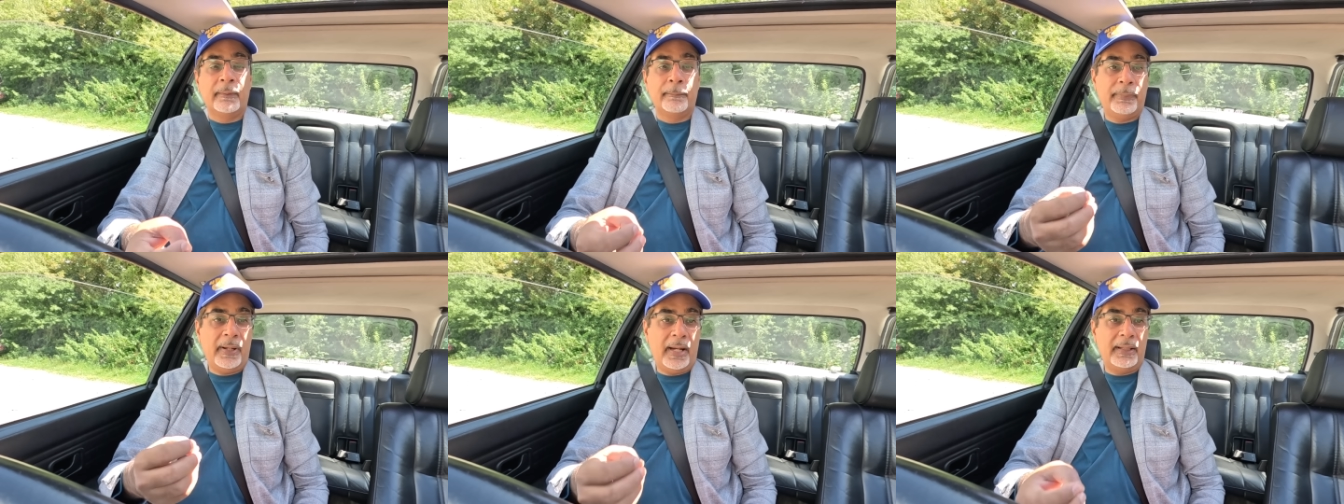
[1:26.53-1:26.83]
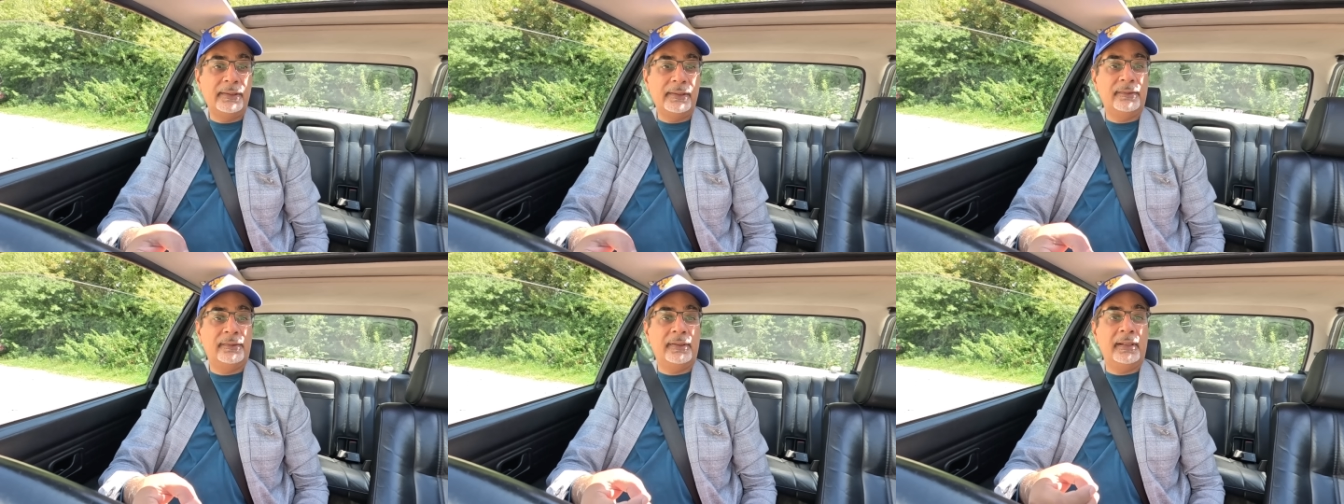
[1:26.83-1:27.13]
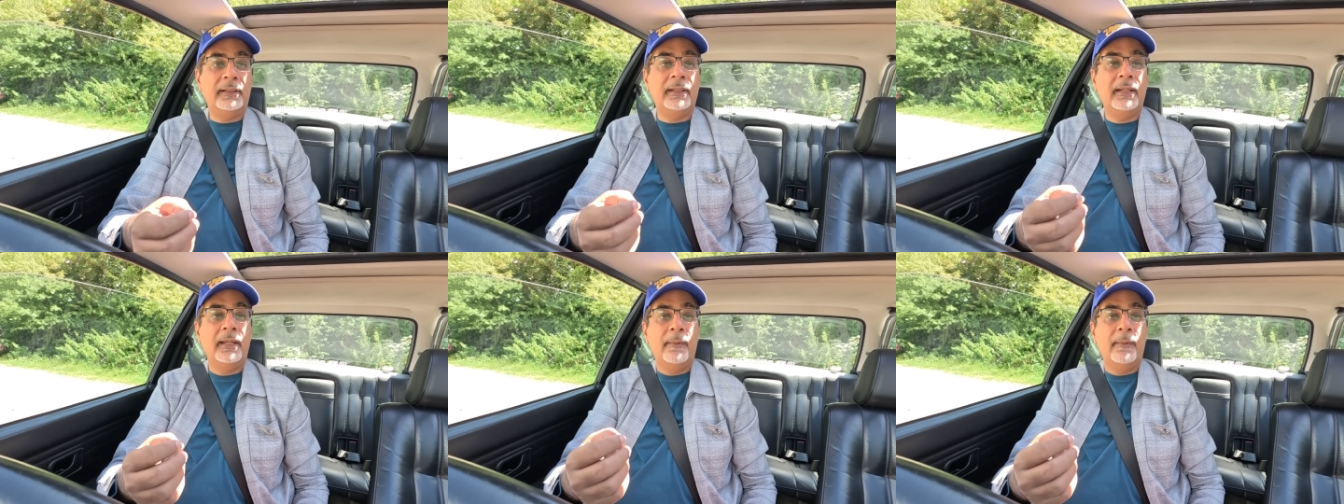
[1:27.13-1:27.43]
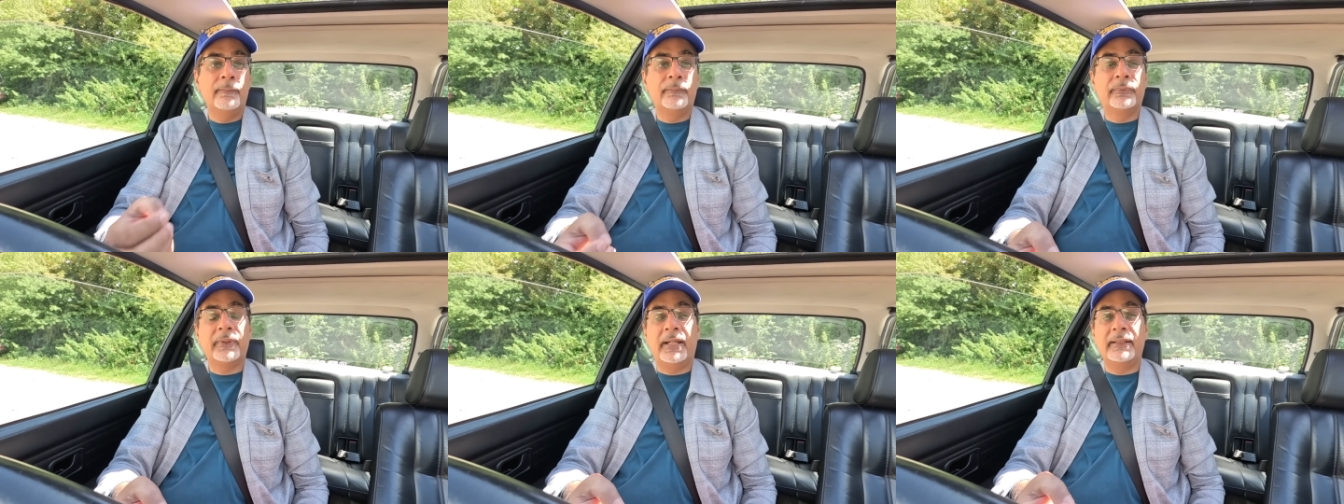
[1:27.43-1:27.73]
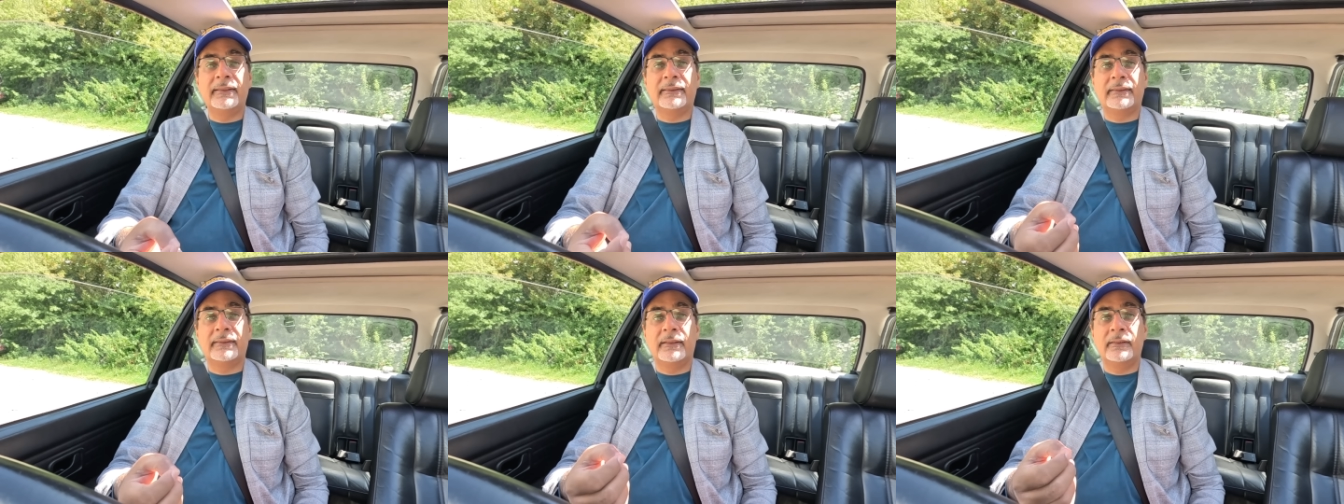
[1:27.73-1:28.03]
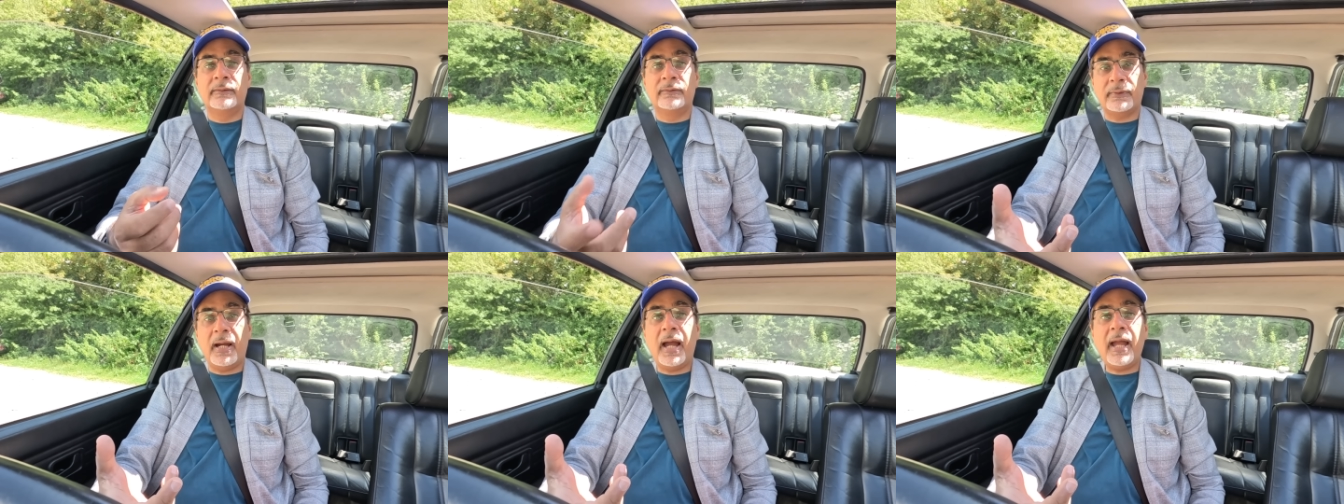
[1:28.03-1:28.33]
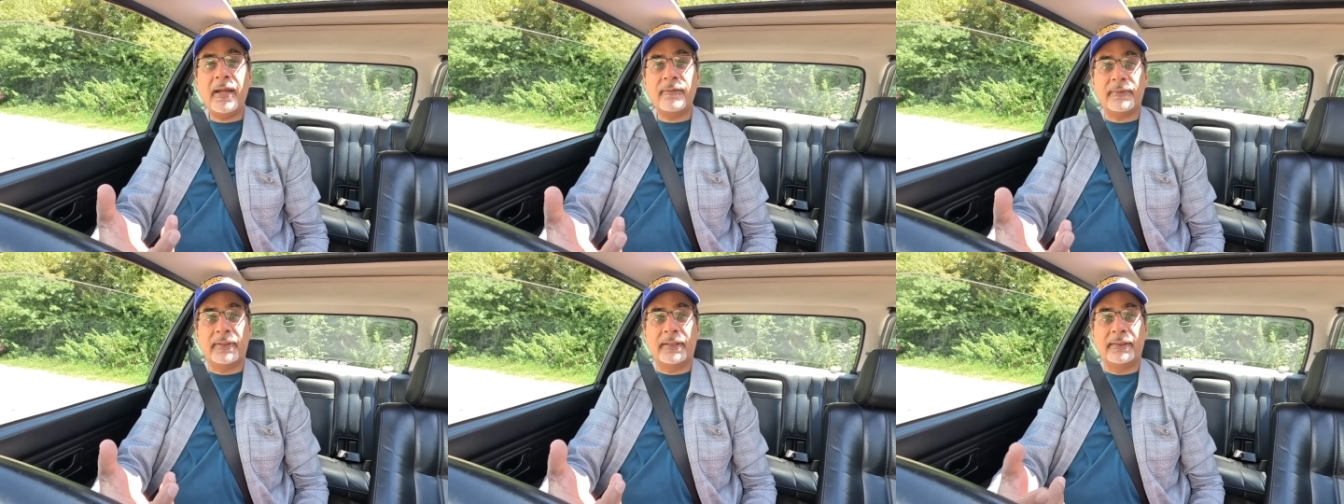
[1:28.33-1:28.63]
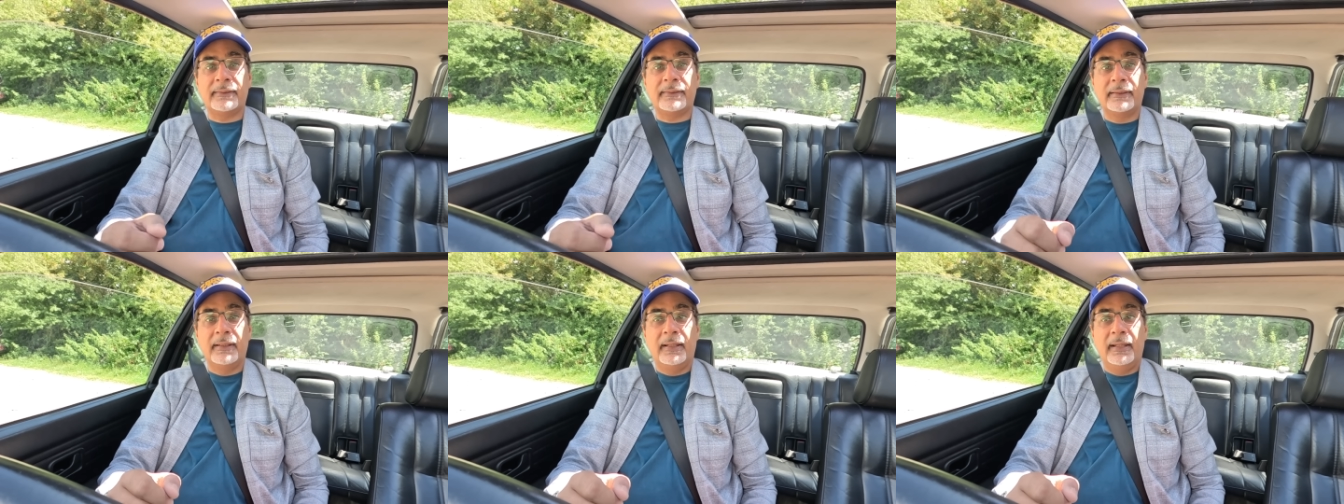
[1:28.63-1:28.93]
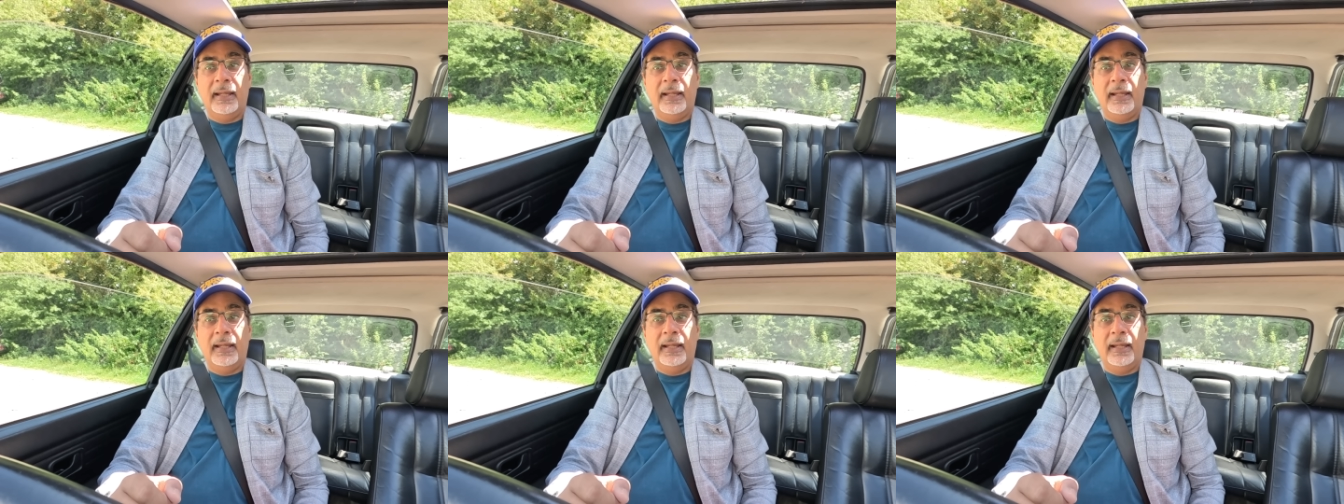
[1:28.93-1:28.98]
Punishing Brent's Drivers.